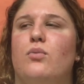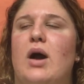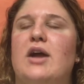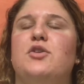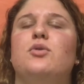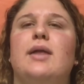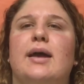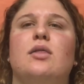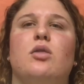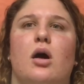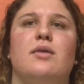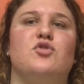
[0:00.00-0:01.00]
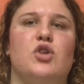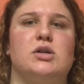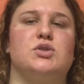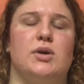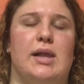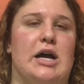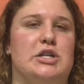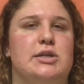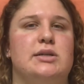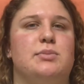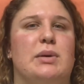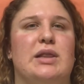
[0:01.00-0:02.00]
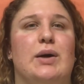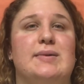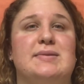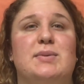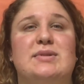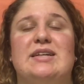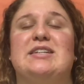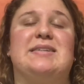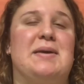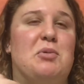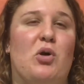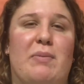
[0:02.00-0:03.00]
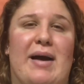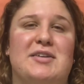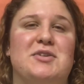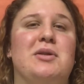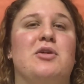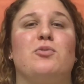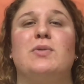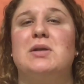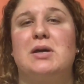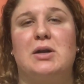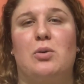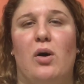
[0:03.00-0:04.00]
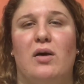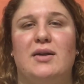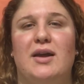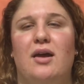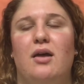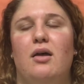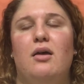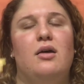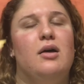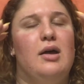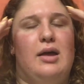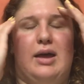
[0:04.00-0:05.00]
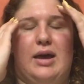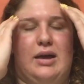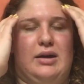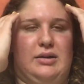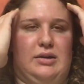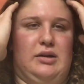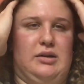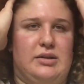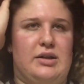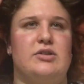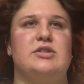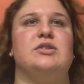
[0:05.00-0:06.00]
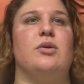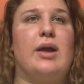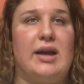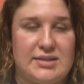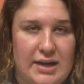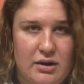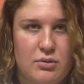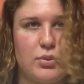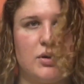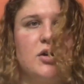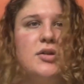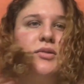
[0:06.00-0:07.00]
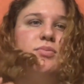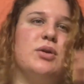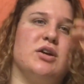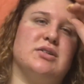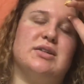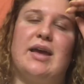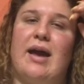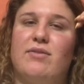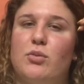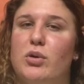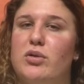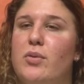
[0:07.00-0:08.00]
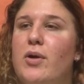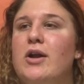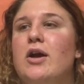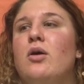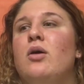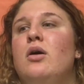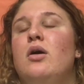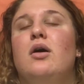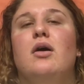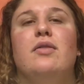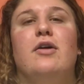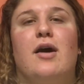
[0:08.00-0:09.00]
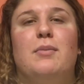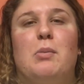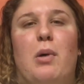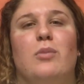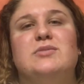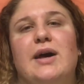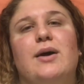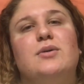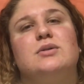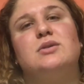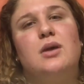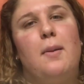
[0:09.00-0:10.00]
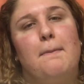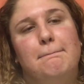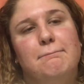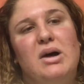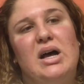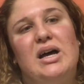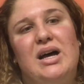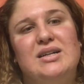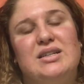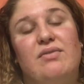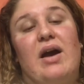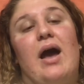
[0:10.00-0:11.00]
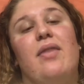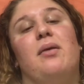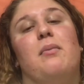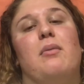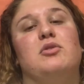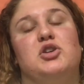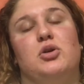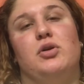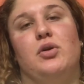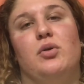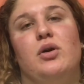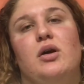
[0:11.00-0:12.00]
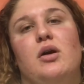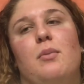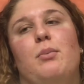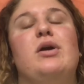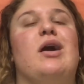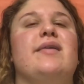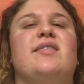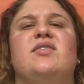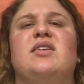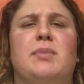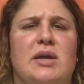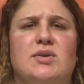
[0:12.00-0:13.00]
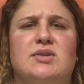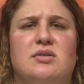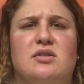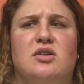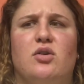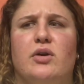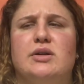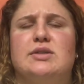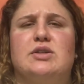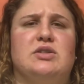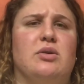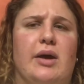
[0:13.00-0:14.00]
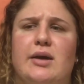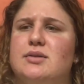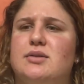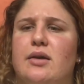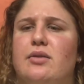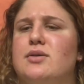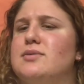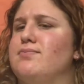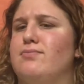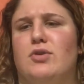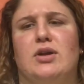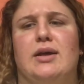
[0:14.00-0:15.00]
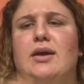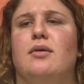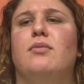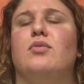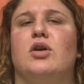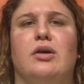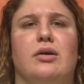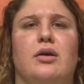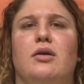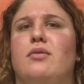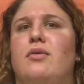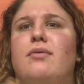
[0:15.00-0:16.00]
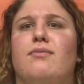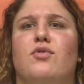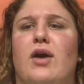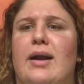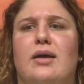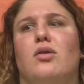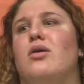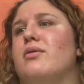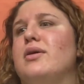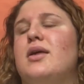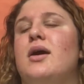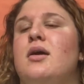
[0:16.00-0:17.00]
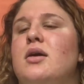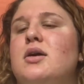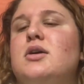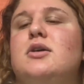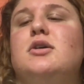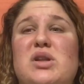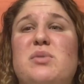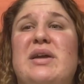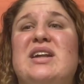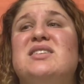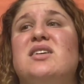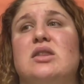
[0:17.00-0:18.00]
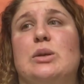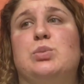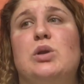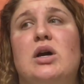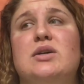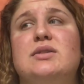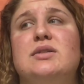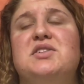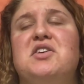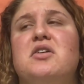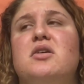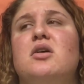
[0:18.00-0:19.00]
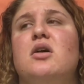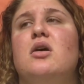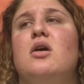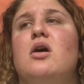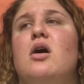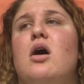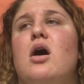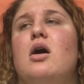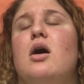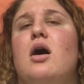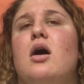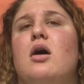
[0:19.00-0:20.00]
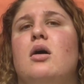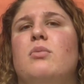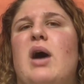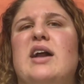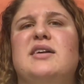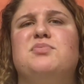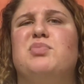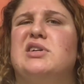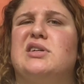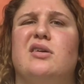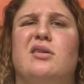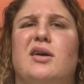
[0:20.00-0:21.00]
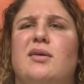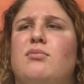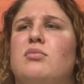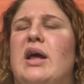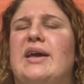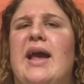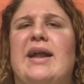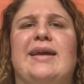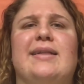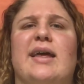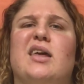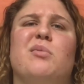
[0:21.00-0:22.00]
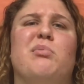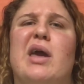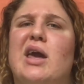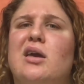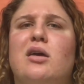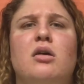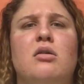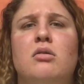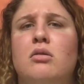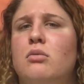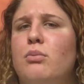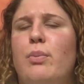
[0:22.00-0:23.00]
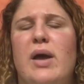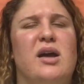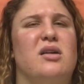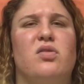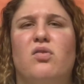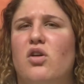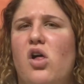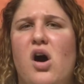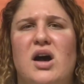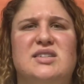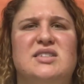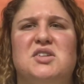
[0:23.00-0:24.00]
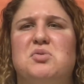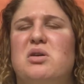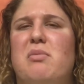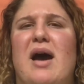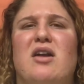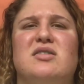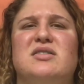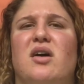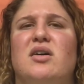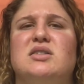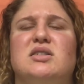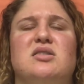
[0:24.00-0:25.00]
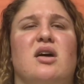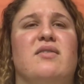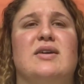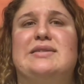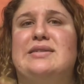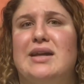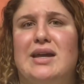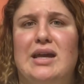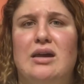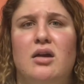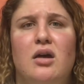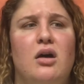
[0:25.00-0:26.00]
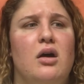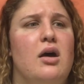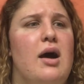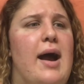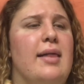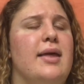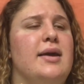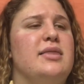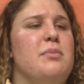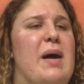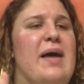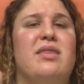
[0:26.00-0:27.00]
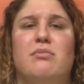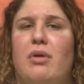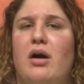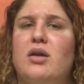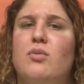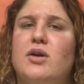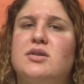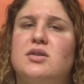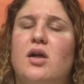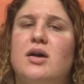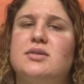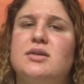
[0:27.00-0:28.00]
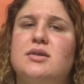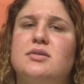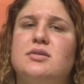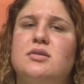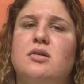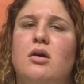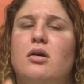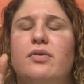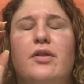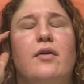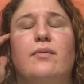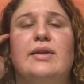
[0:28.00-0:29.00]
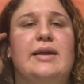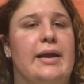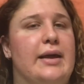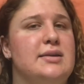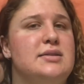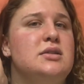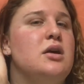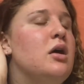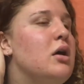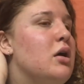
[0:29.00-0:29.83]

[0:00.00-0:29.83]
I do like a lot of drugstore lashes, but those are the ones I just keep going back to, and they're really good quality. And they're so nice. I don't personally have them with me right now. They're at my mom's house, but if I had them, I would show you. But you guys have seen me use them in tutorials. They're so nice, and they're really good for any look, really. Really been into lip gloss this year. I just particularly like any like pink gloss. It doesn't really matter as long as it's not very sticky. I like the Bath and Body Works glosses. They're really nice.